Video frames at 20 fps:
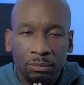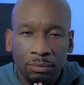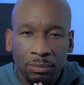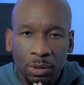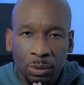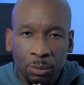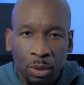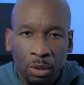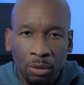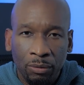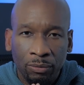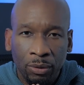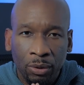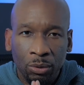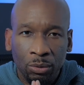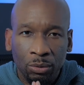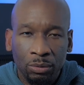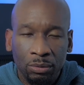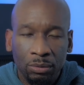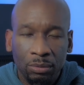
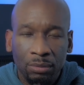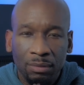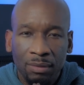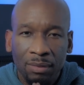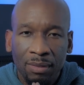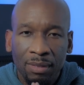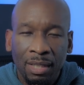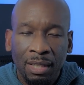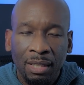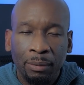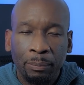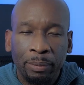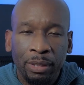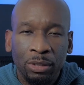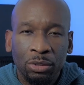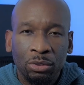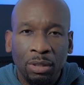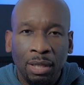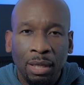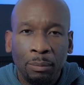smartphone, then the
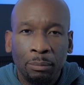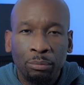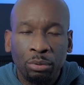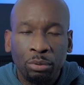Pixel 8